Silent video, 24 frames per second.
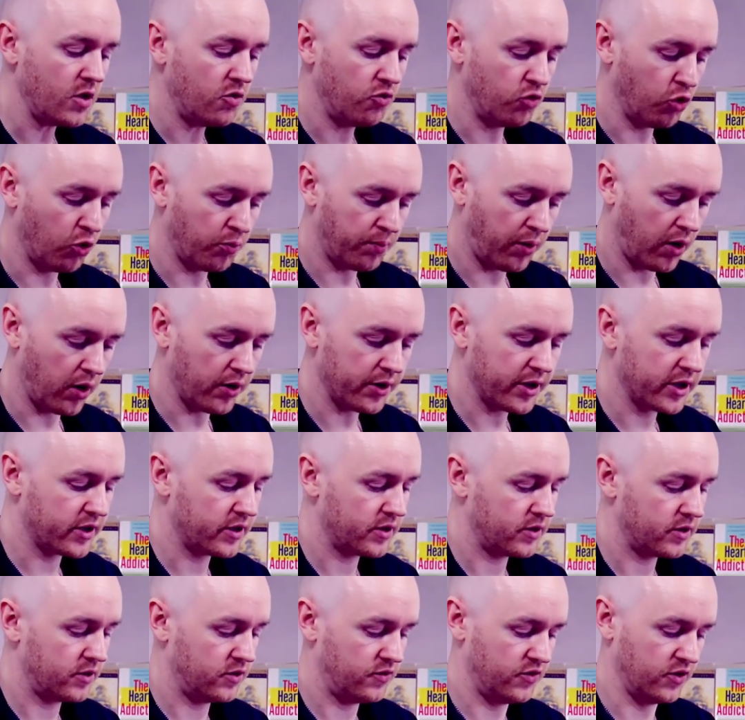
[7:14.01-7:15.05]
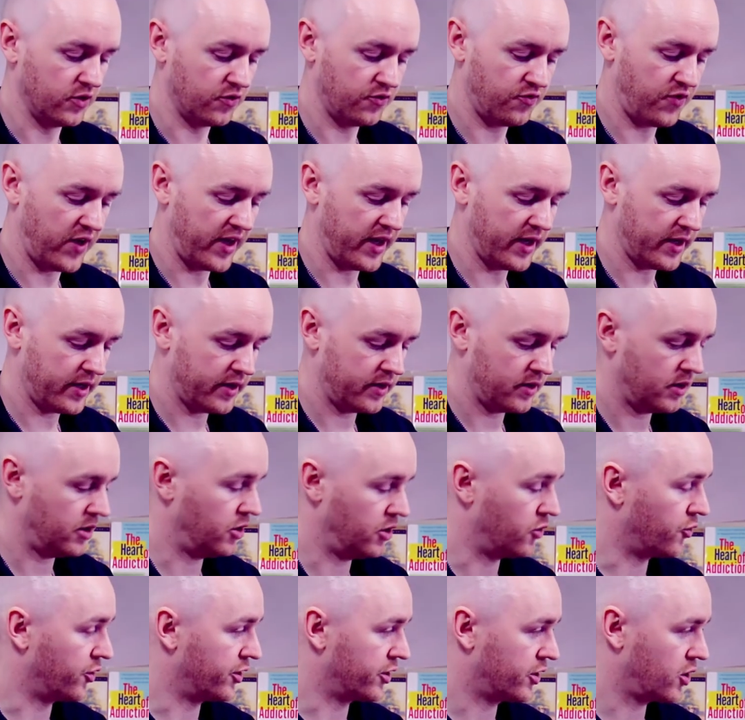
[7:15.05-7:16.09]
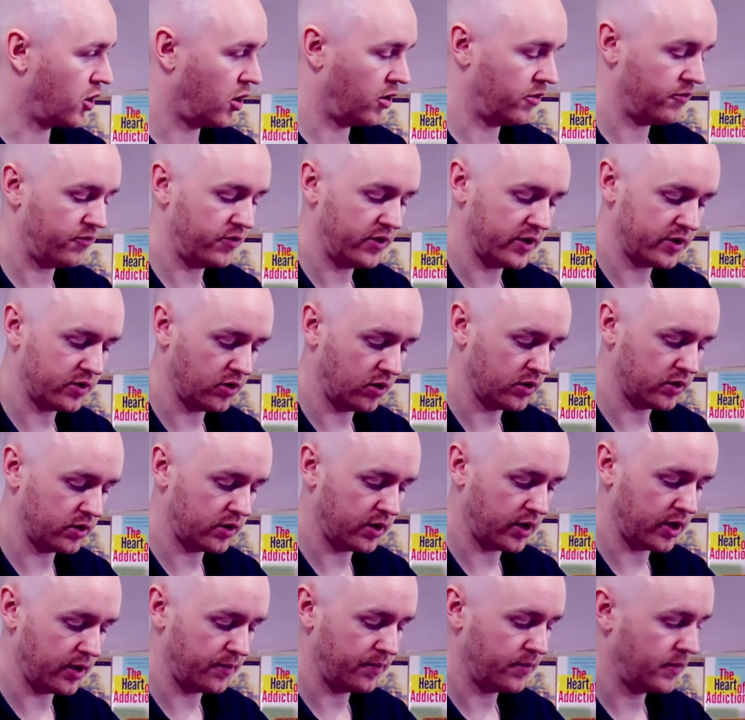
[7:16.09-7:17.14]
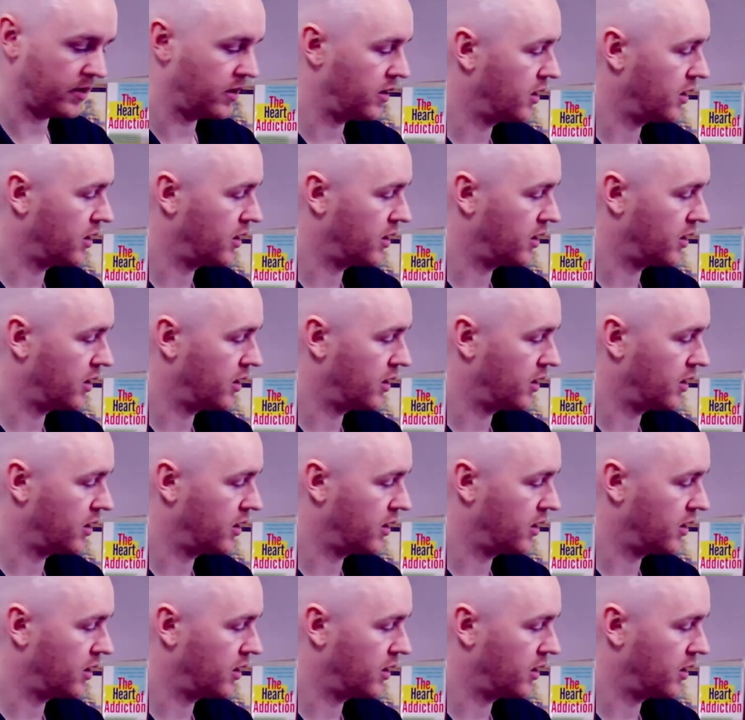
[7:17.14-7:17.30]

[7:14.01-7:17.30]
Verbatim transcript: Robotic, you feel fake, you're in conflict all the time.